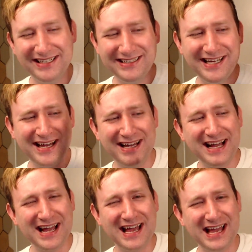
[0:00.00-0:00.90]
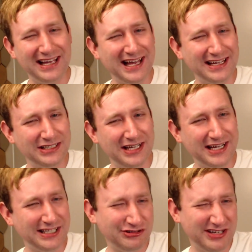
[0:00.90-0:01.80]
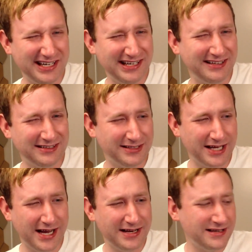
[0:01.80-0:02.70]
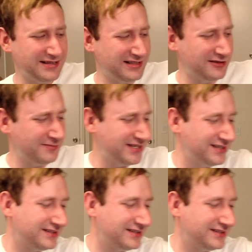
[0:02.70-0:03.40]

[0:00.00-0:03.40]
yeah, I can drink it kinda a little bit.